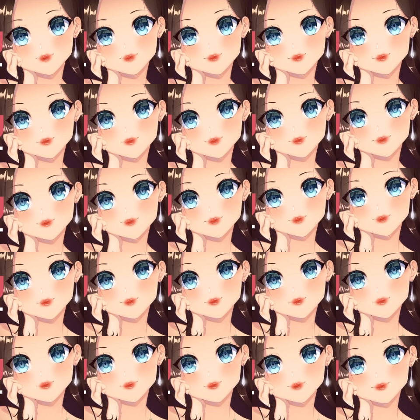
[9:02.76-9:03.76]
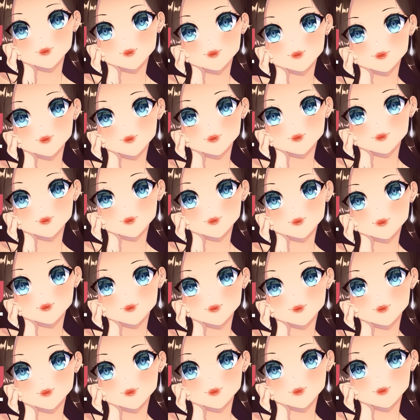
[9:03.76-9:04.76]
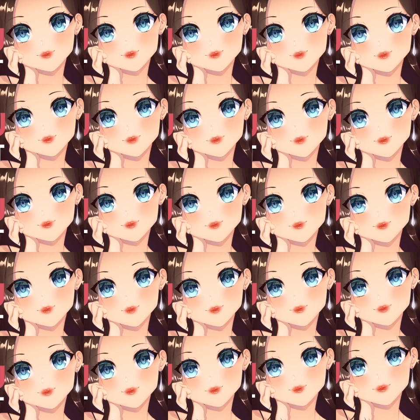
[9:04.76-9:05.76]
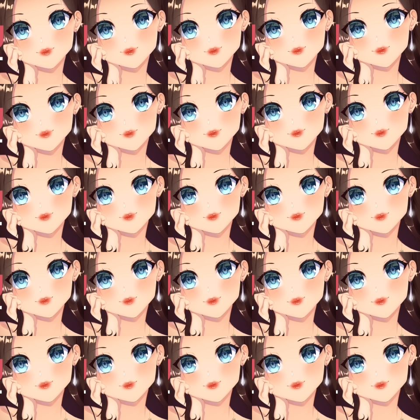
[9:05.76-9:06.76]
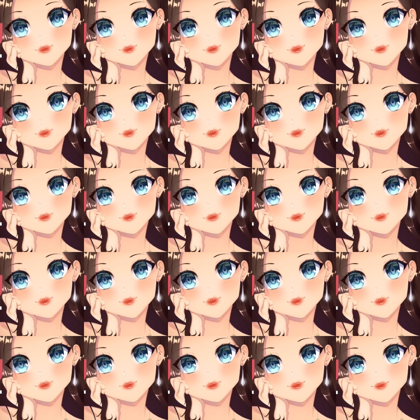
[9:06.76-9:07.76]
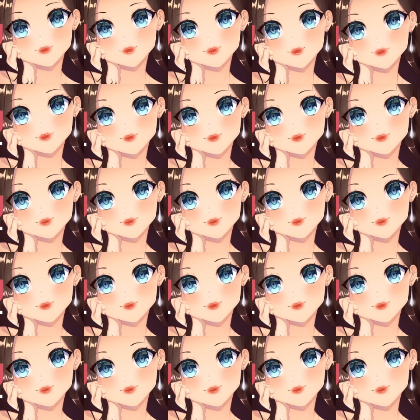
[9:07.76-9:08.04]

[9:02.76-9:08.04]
tell you though is that with my extra years ahead of you in life,